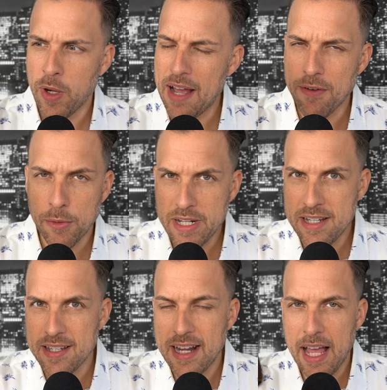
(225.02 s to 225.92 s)
whatever
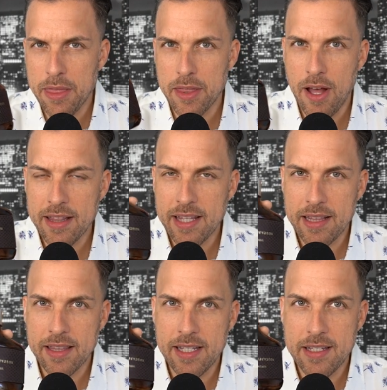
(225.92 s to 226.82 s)
reason, I thought
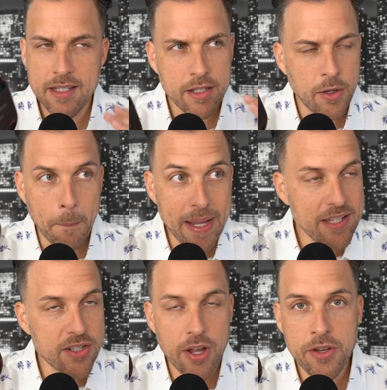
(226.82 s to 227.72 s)
that these, you know,
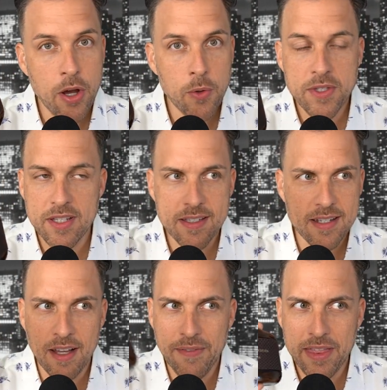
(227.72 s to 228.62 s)
based on notes and
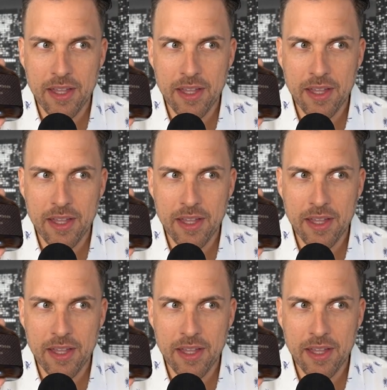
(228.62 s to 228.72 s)
stuff, I